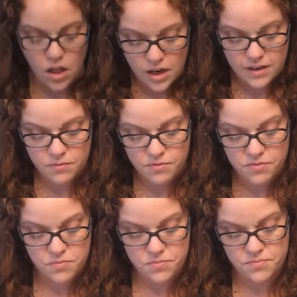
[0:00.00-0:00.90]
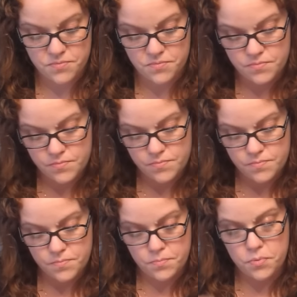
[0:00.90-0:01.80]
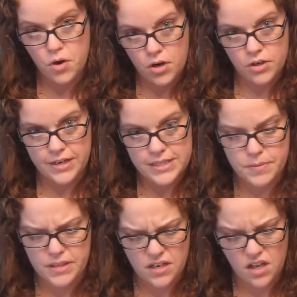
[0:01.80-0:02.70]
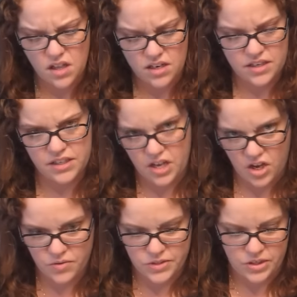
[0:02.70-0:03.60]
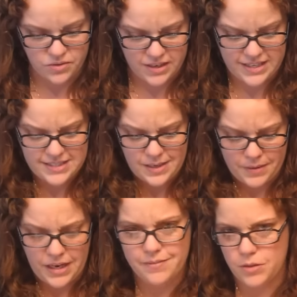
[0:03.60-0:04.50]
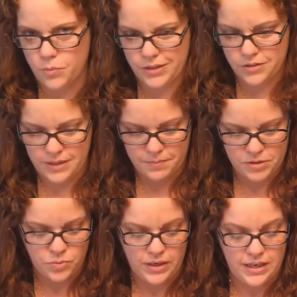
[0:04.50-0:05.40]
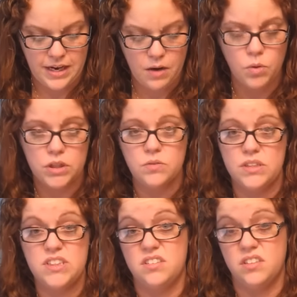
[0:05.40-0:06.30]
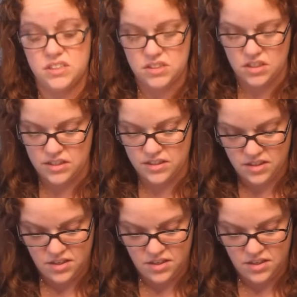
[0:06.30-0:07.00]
a lot of progress, but then not a lot to go. So, like I said, I'm kind of in a weird in between, and I'll work on this until it's done.